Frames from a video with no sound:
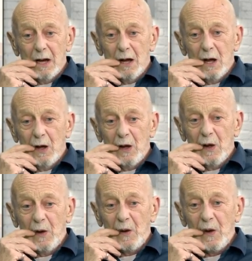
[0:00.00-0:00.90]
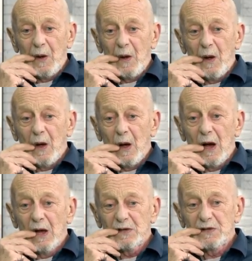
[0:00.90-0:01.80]

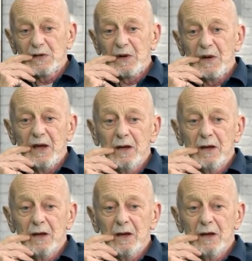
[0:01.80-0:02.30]
asked